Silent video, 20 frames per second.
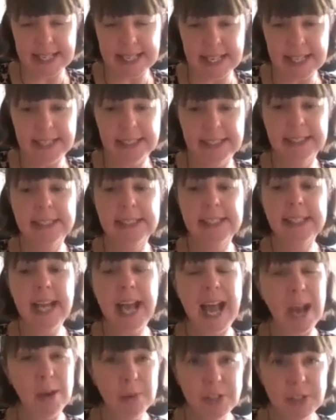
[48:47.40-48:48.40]
it,
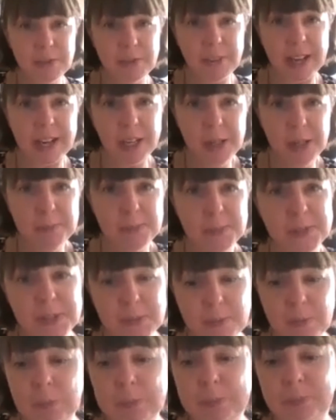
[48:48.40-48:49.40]
how it
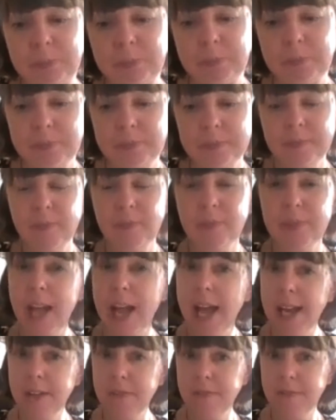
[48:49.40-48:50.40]
develops,
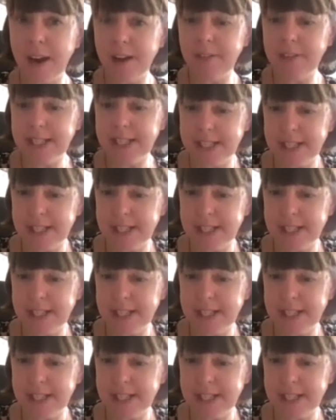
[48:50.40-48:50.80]
a very